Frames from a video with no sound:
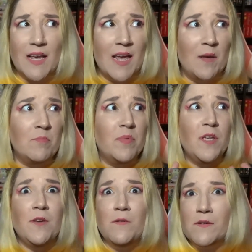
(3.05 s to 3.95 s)
a
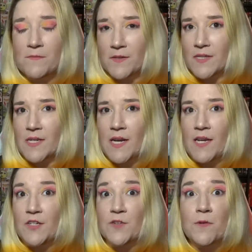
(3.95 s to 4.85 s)
beautiful
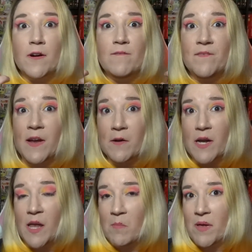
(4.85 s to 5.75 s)
stage for a
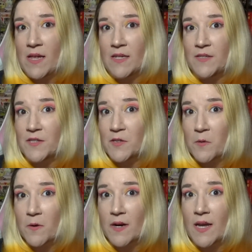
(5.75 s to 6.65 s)
very compelling
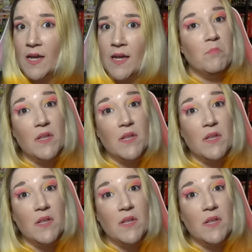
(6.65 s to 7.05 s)
story,